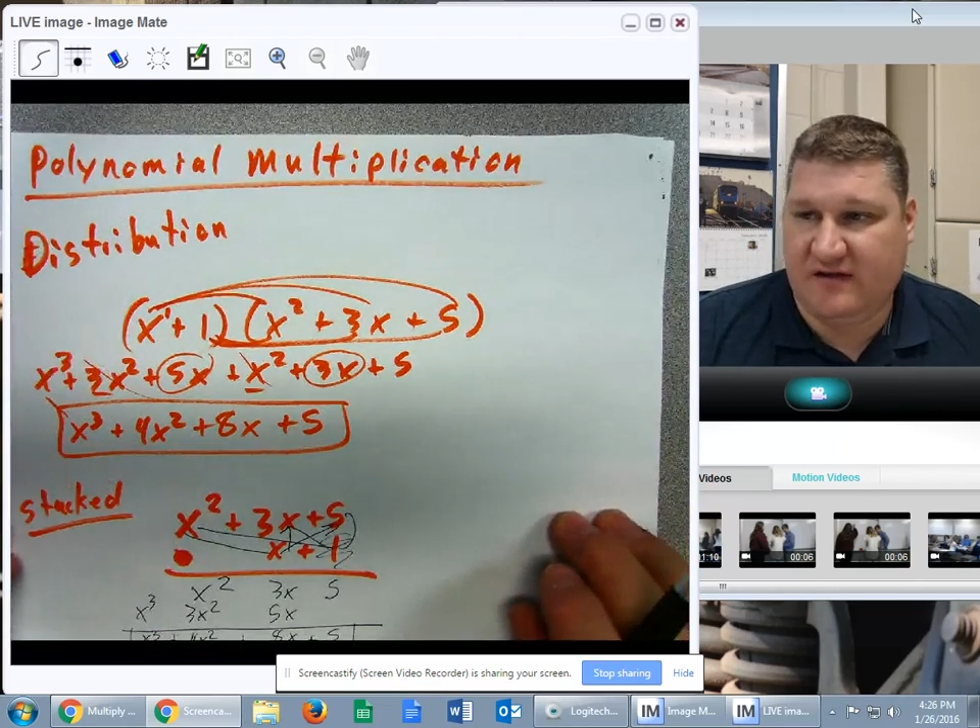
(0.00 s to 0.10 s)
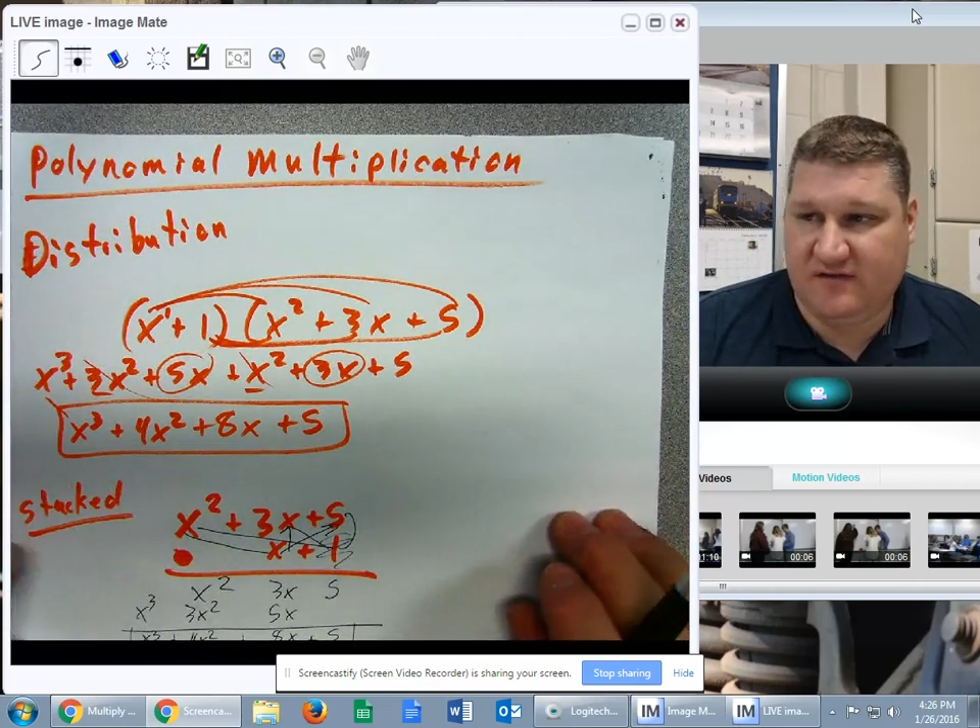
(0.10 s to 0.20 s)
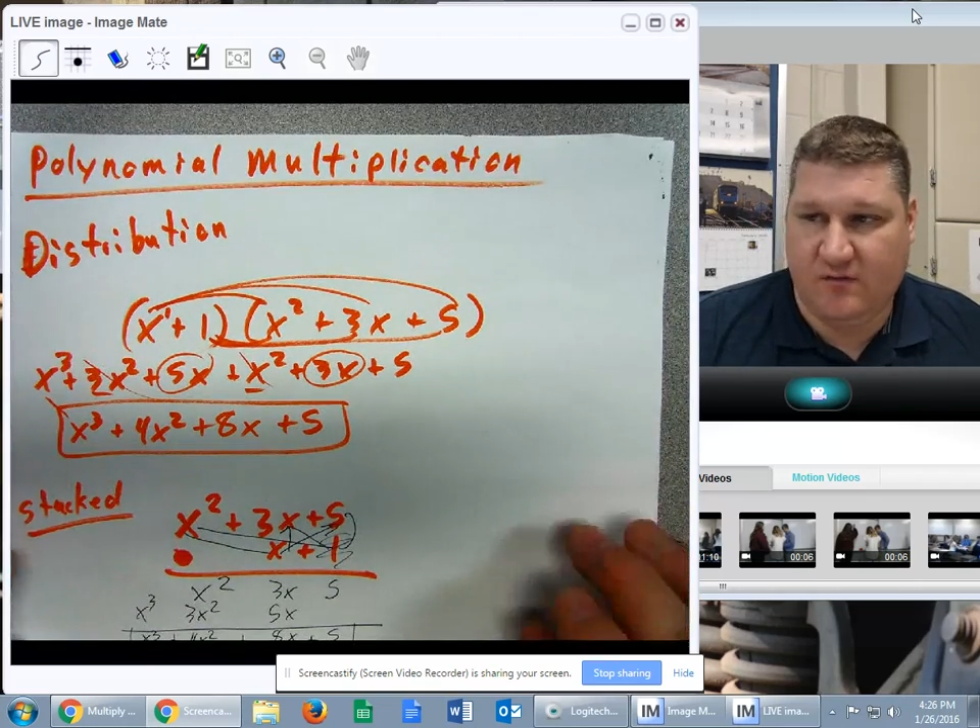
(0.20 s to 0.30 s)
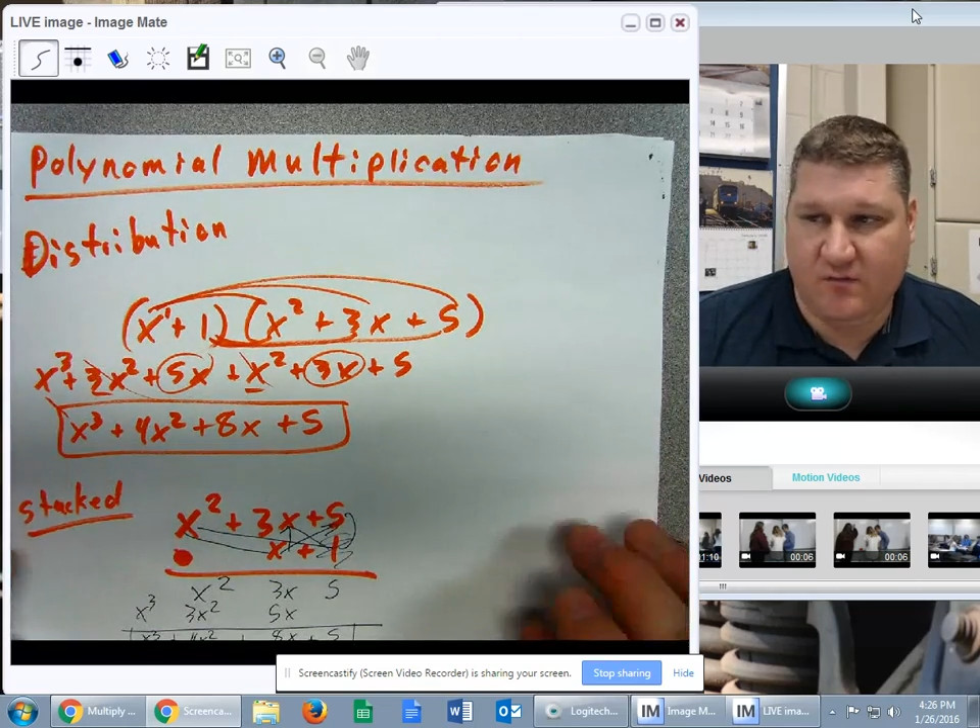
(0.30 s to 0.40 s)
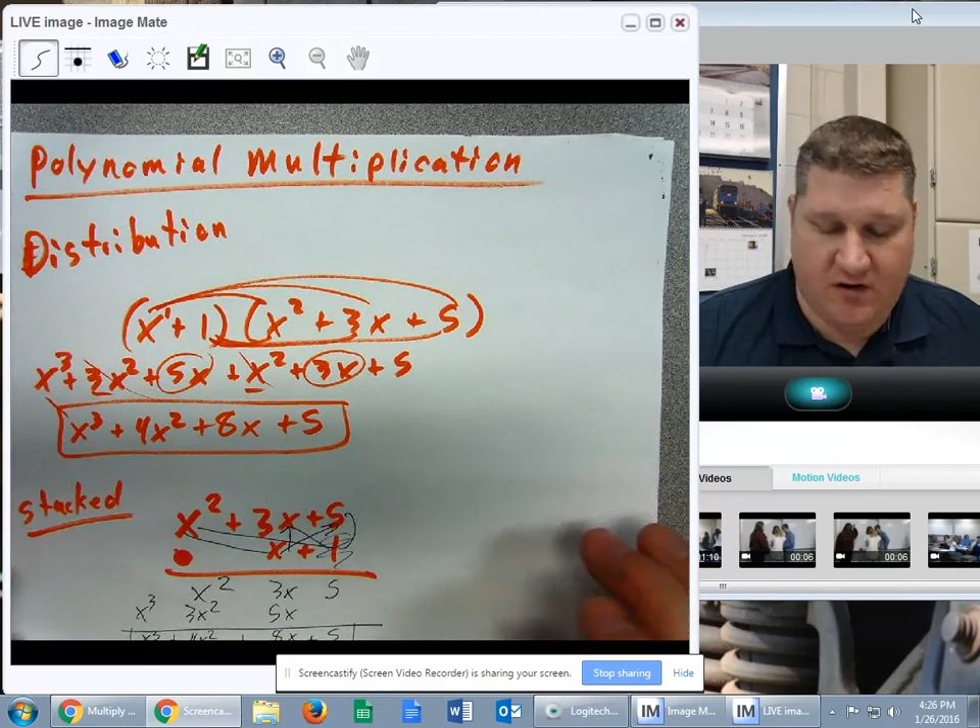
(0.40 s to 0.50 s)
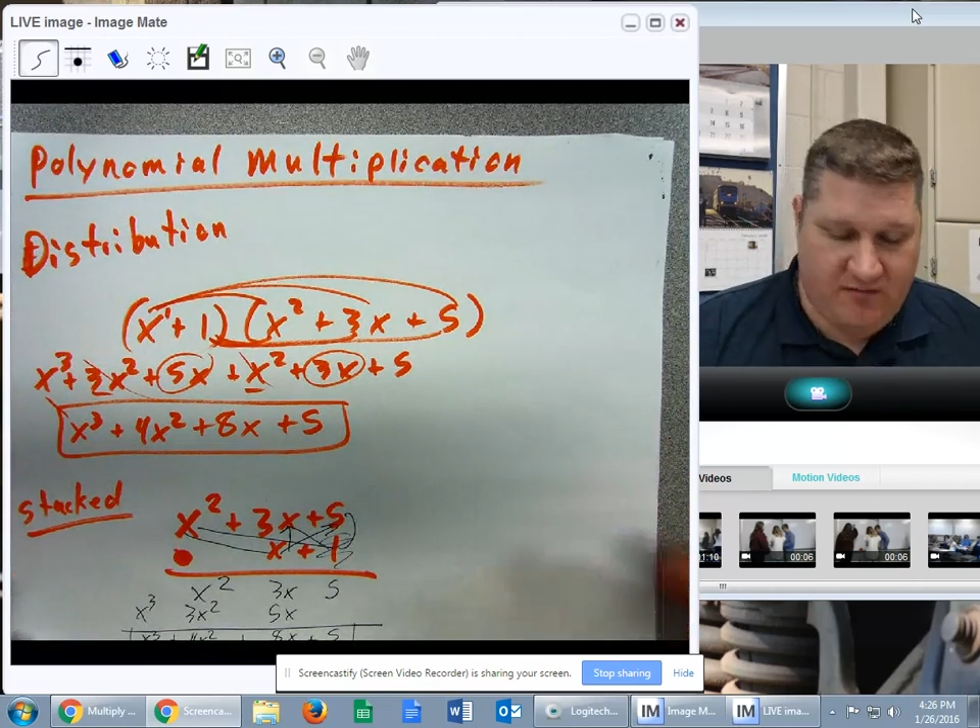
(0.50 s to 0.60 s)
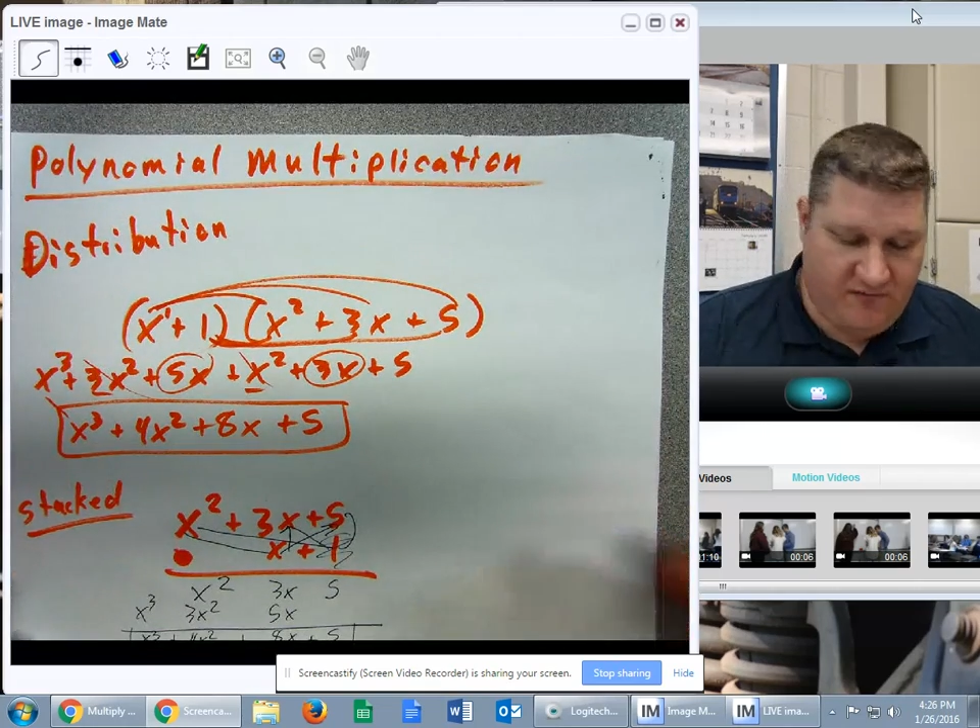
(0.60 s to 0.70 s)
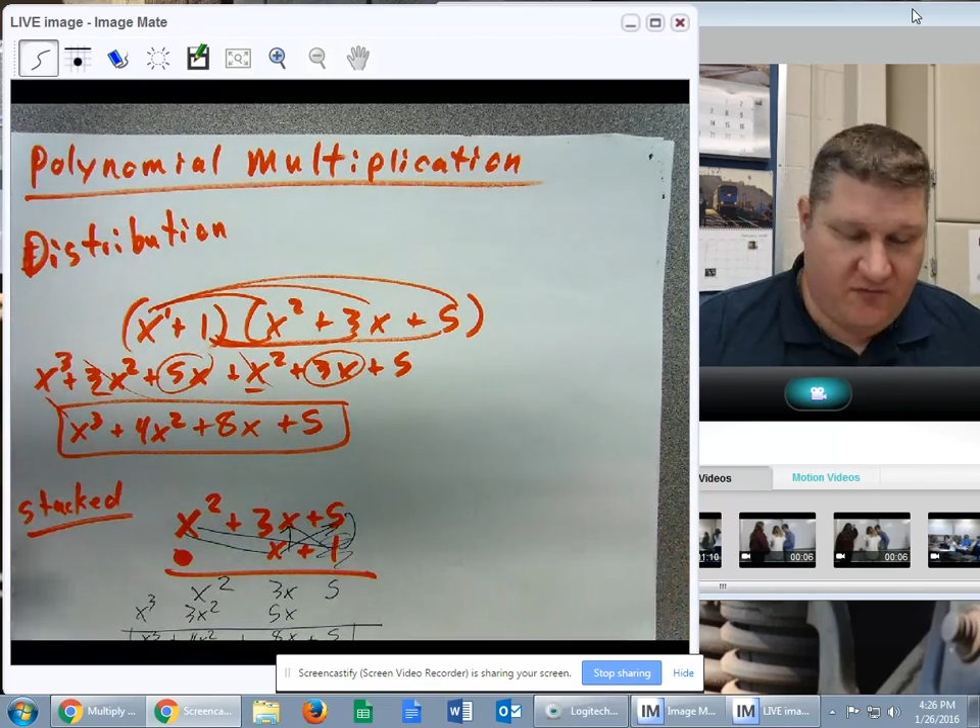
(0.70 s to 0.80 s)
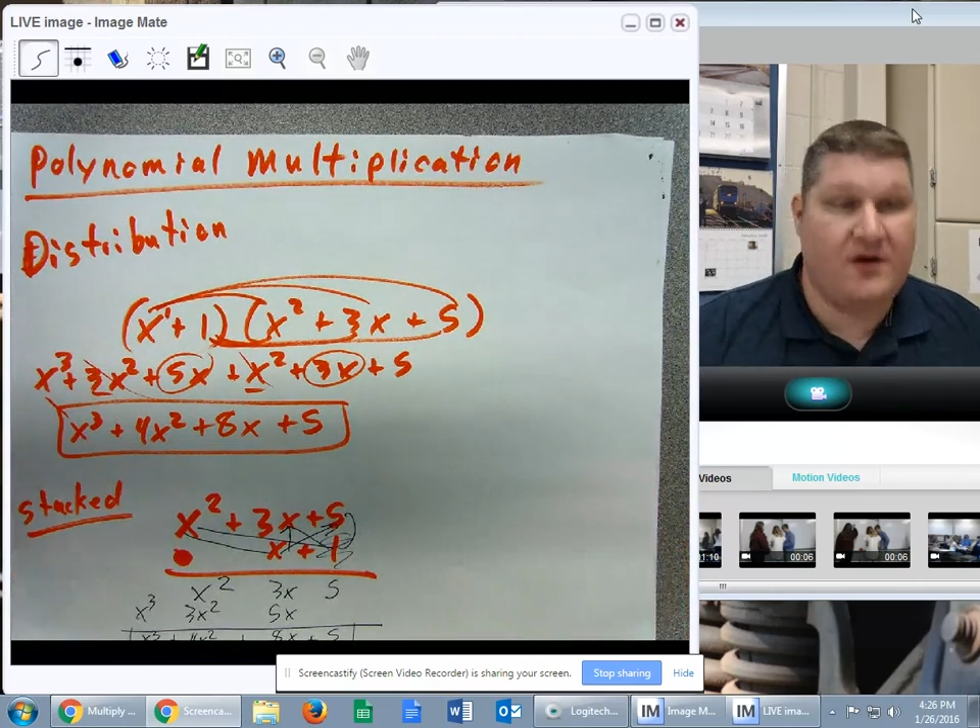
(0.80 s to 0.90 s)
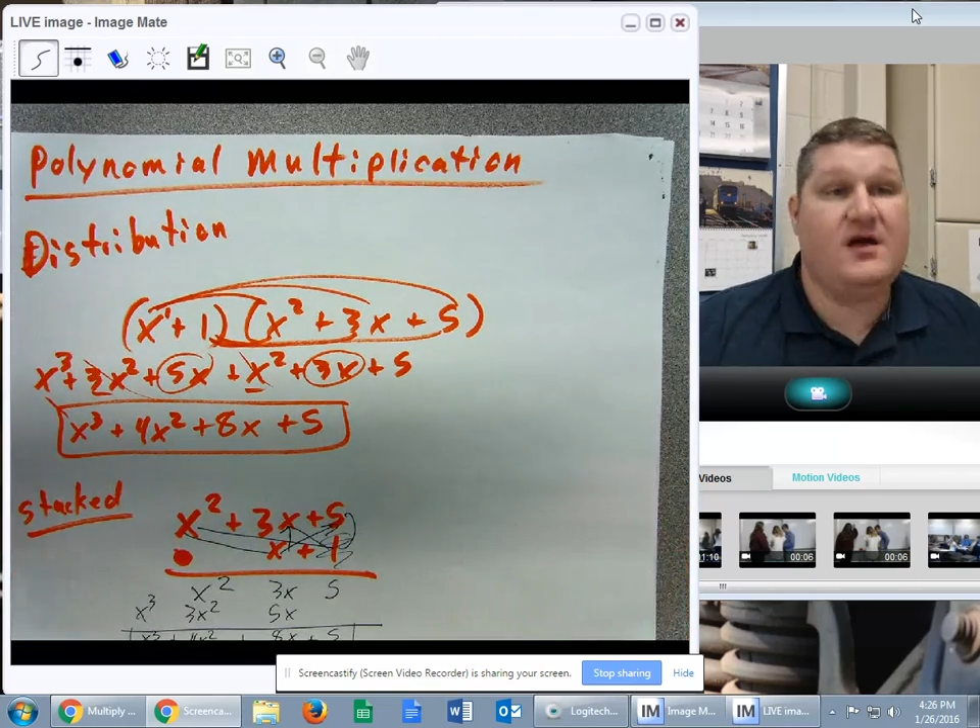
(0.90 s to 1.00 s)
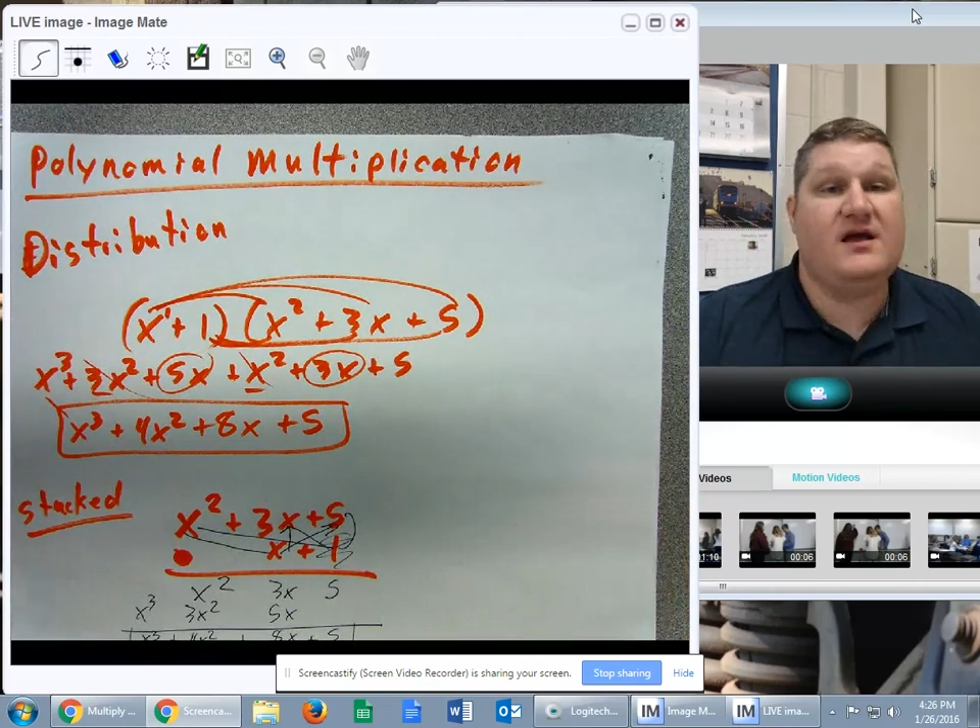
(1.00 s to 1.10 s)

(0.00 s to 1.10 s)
somewhere before.